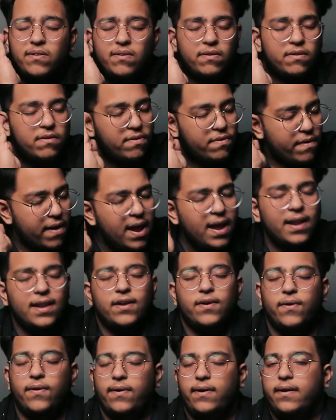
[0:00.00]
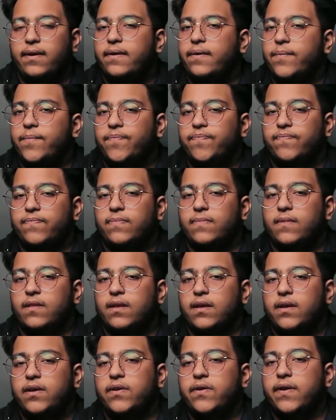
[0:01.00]
really good,
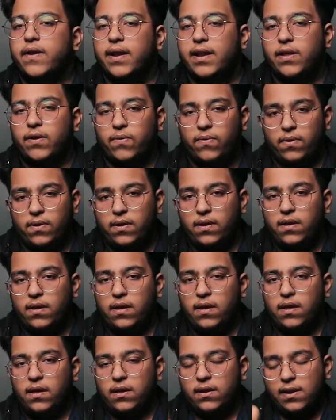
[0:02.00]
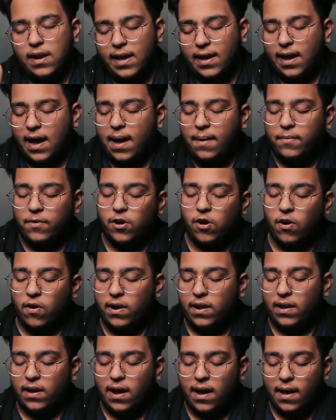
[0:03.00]
really good. Like I'm
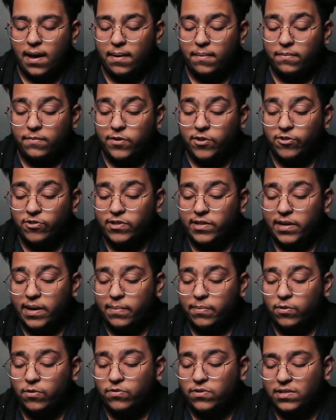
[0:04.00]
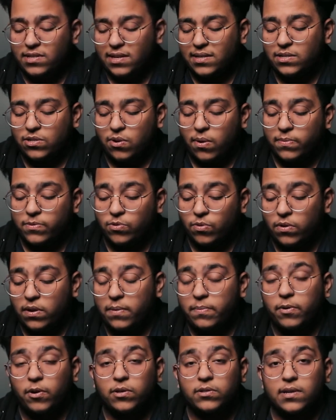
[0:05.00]
recording, I am using up to 6 stops only
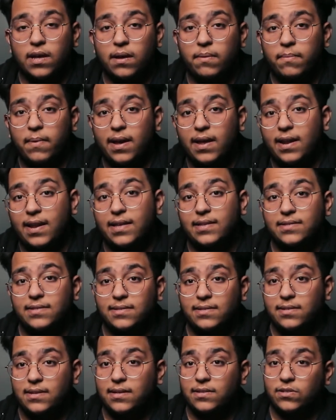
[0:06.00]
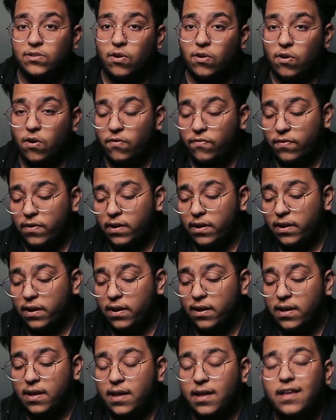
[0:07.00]
because my lens does not offer
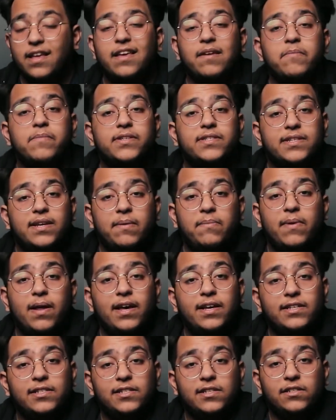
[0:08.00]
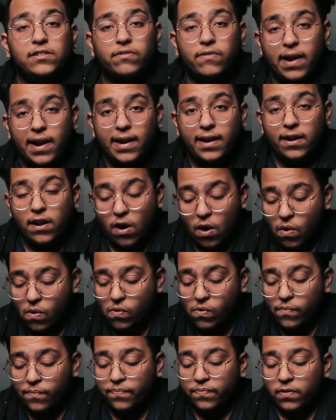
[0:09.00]
a image stabilization right
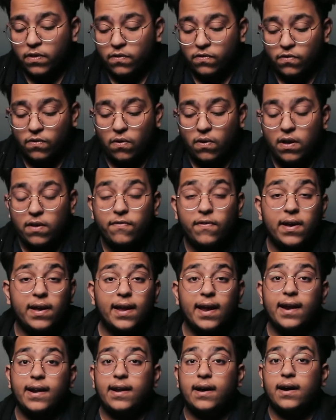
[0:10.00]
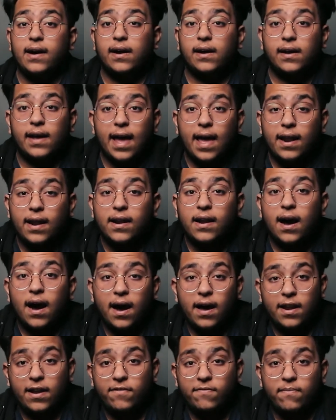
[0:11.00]
now. So if I get a Canon
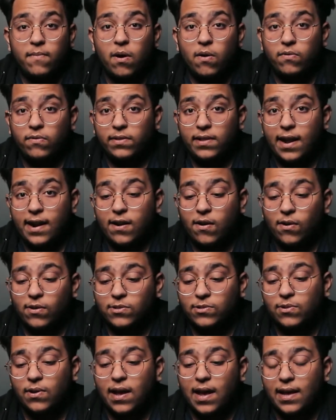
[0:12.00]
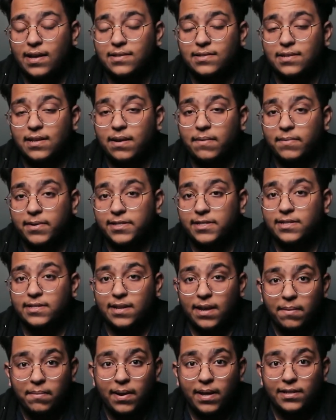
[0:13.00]
RF mount that also has image
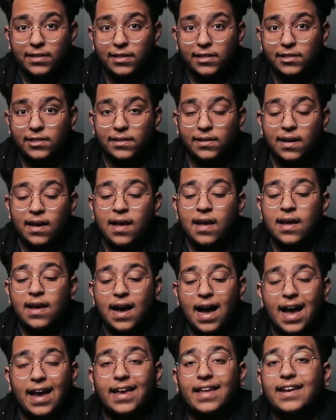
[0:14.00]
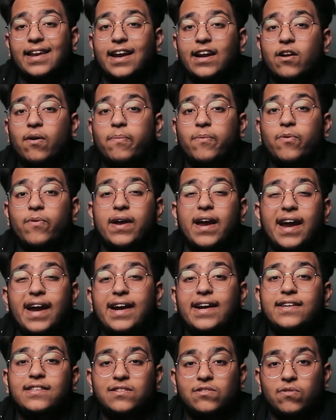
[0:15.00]
stabilization, I can get up to
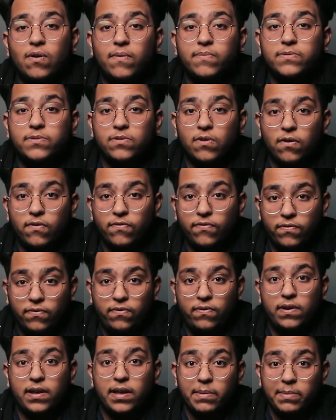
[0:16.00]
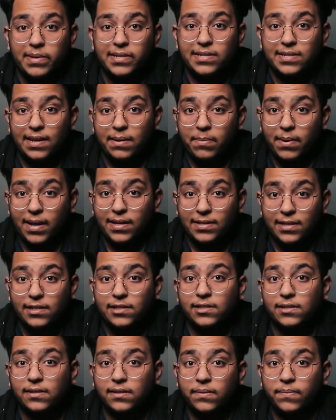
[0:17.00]
8 stops of image
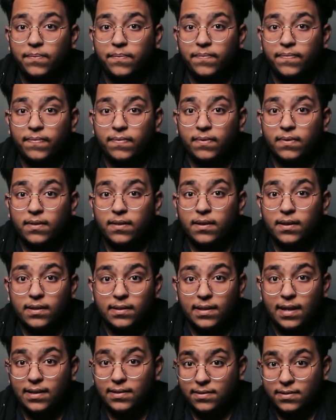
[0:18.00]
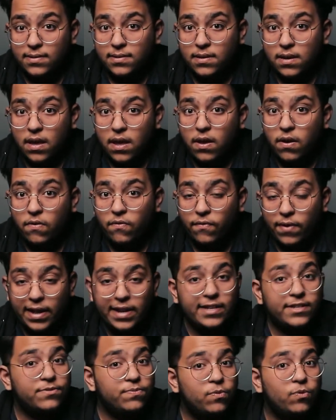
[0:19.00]
stabilization. That's
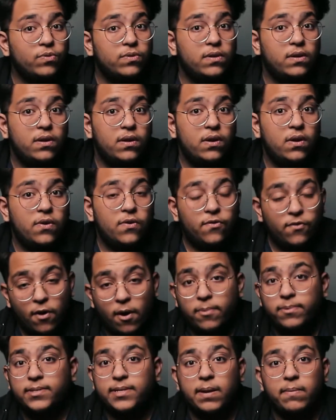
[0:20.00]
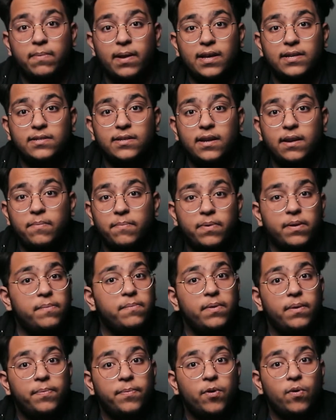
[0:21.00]
very smooth. Pop stabilizer in
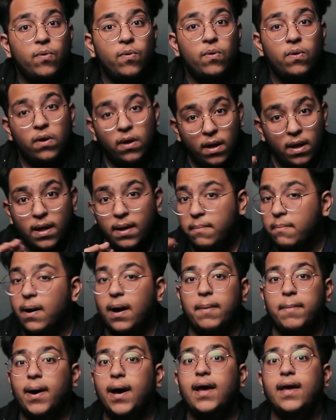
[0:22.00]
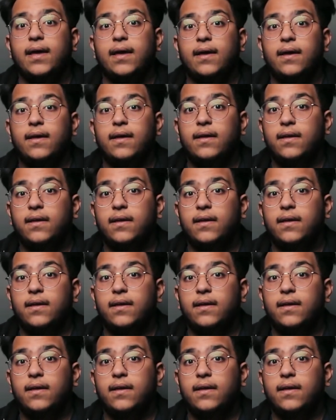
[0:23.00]
Premiere Pro, bye bye.